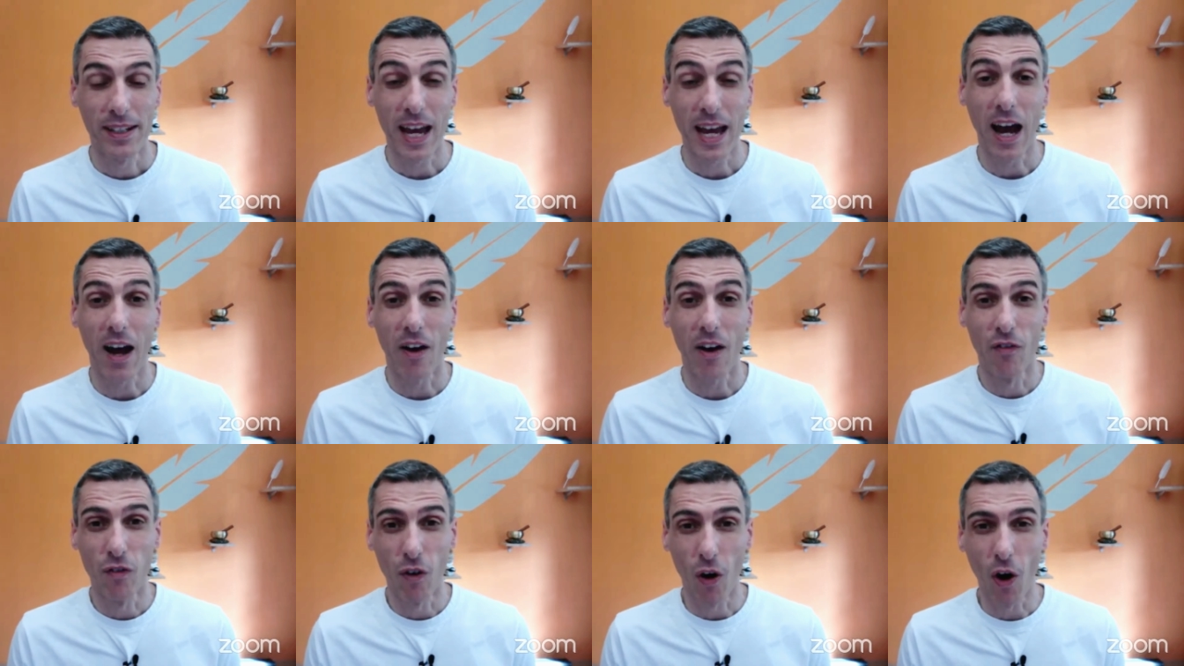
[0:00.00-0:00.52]

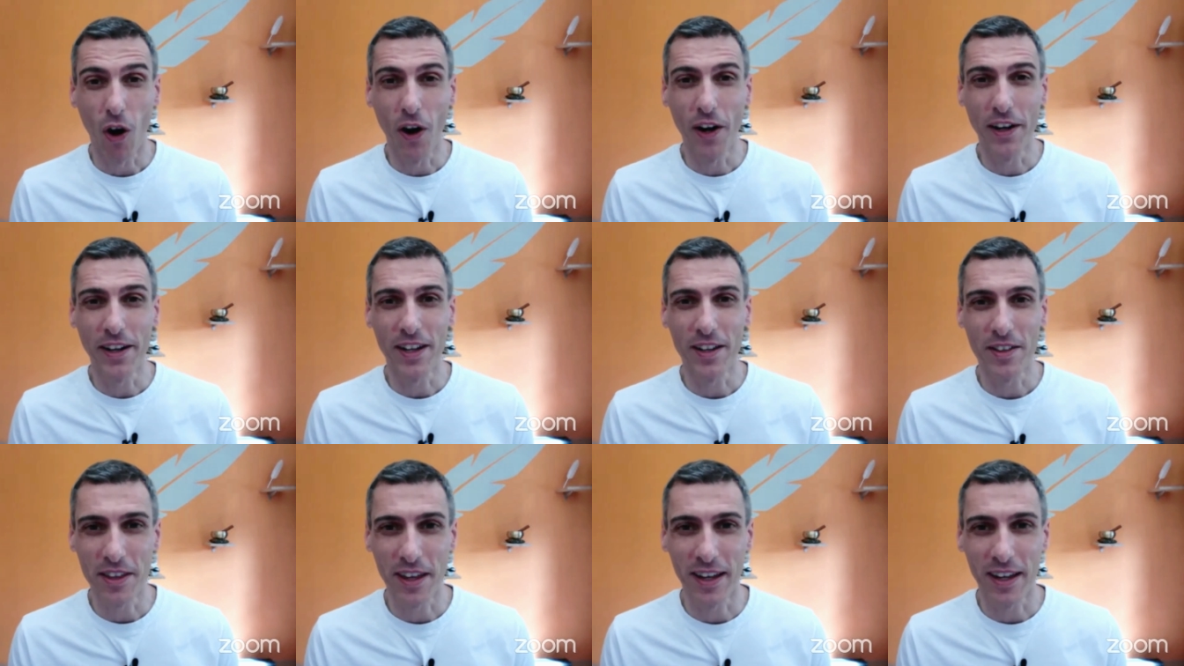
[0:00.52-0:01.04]
yeah,
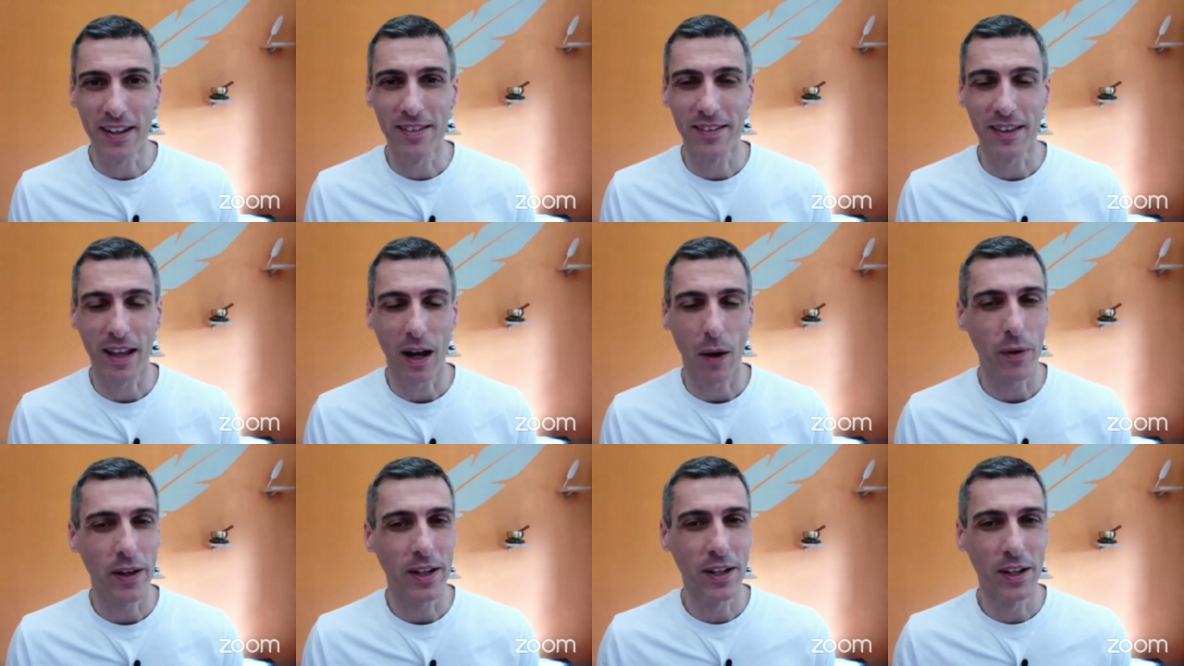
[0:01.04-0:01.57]
avoiding things
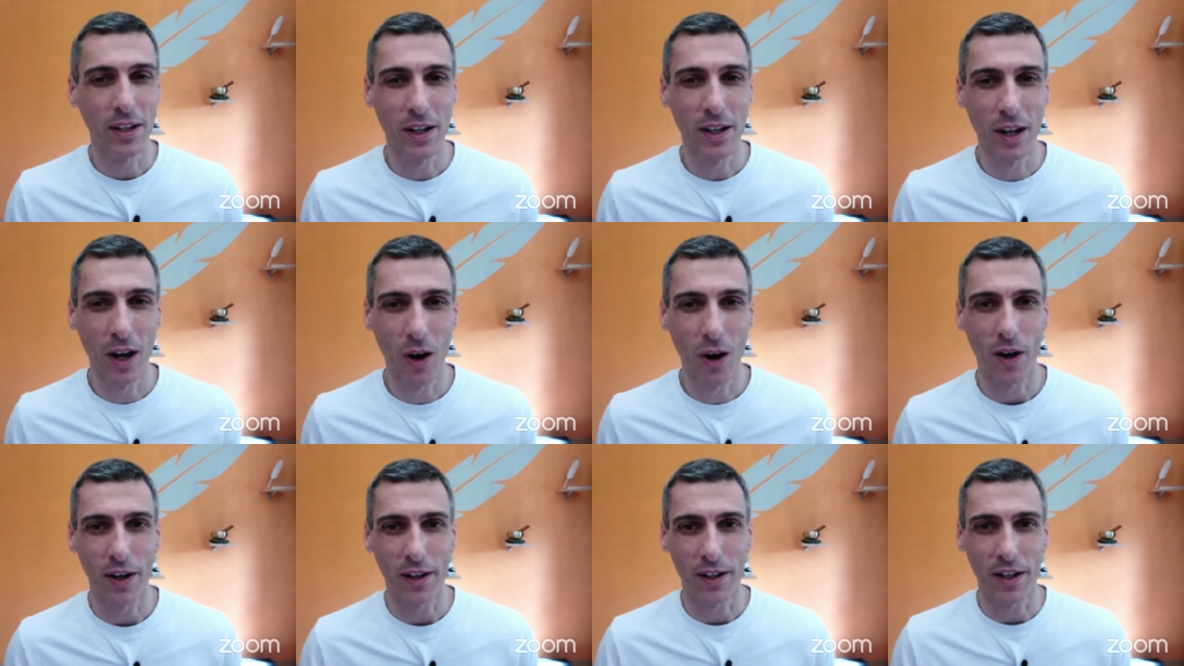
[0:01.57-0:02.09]
that we
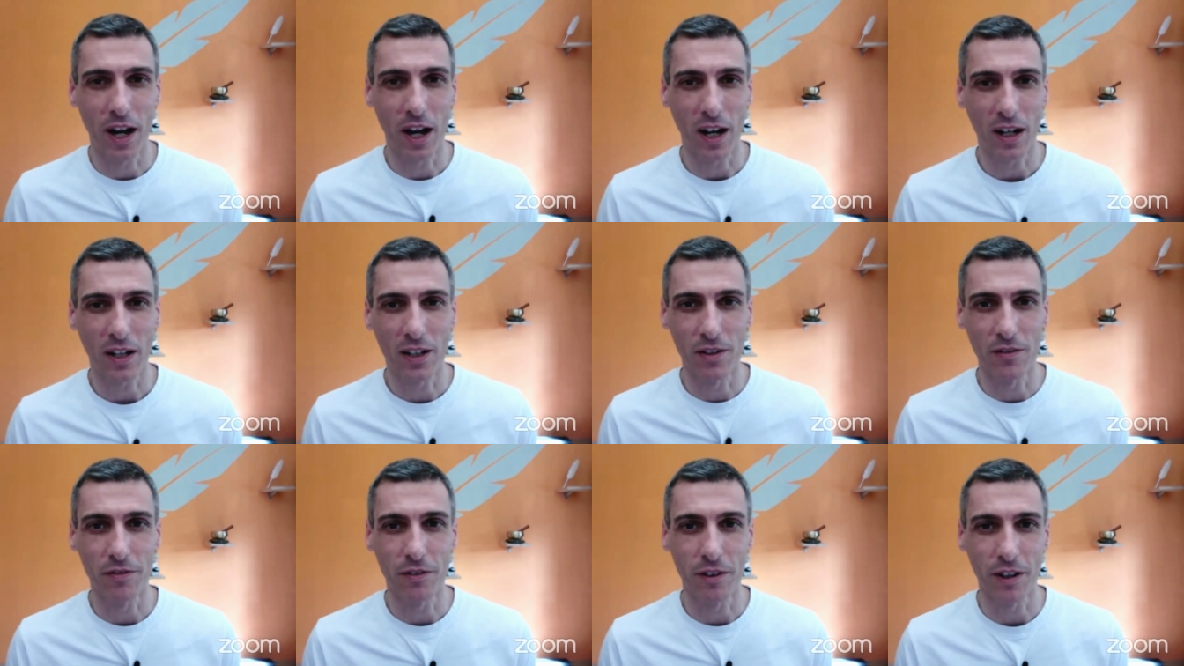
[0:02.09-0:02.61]
know are
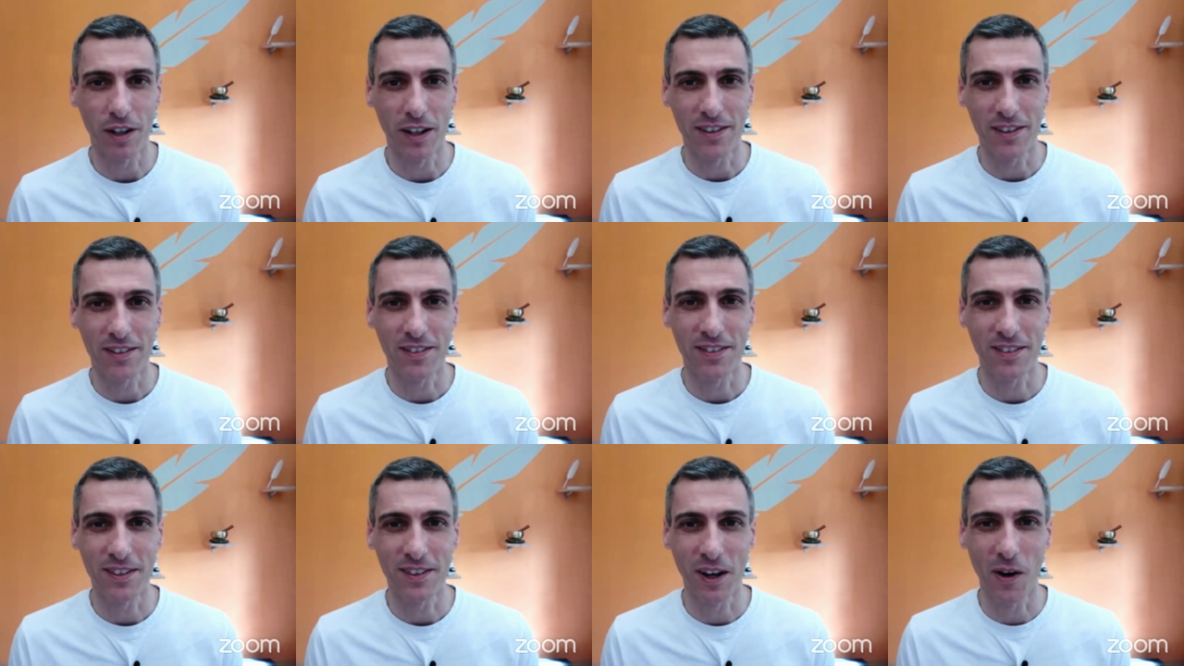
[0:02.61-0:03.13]
not good for
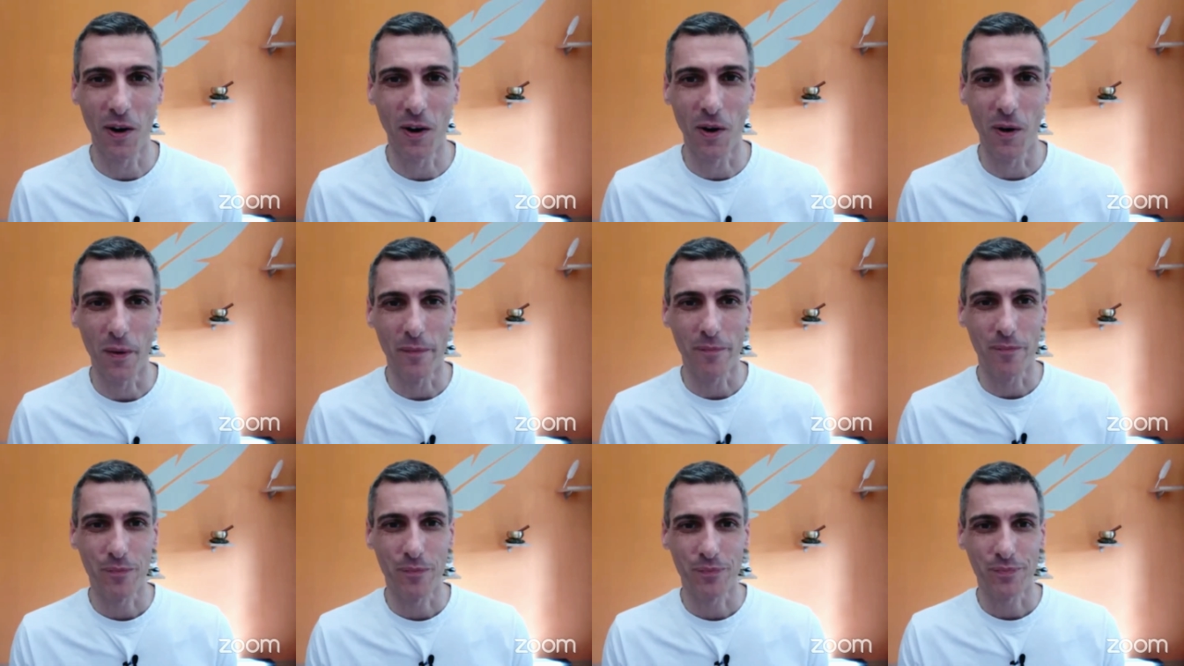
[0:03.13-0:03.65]
us.
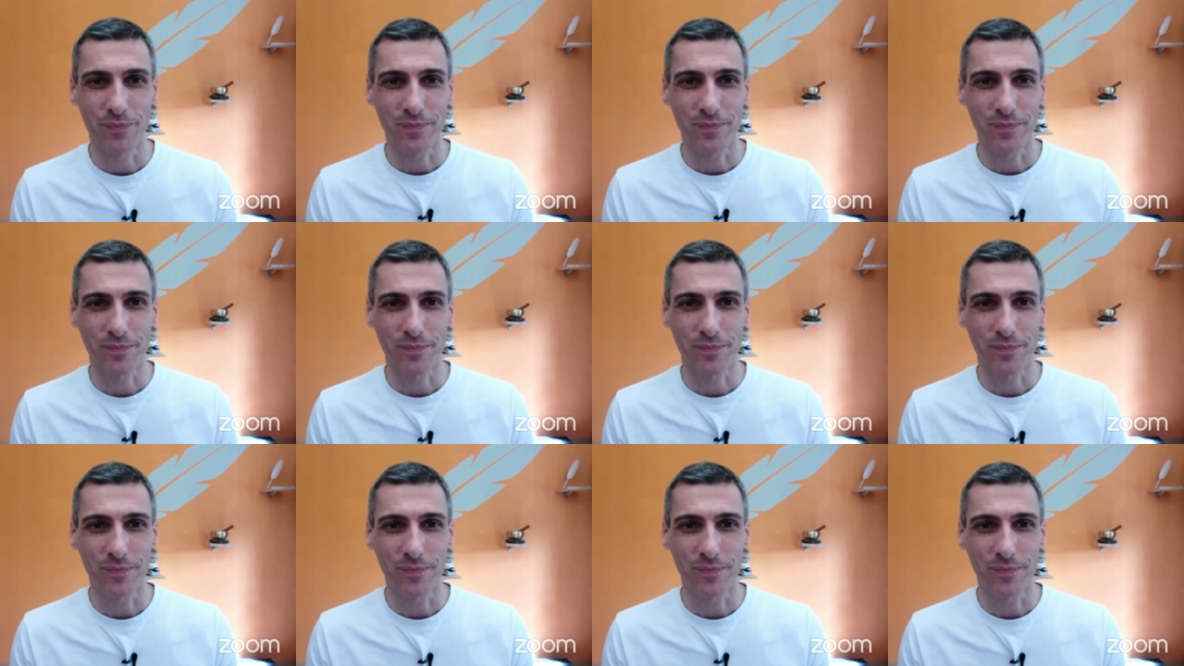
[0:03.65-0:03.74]
So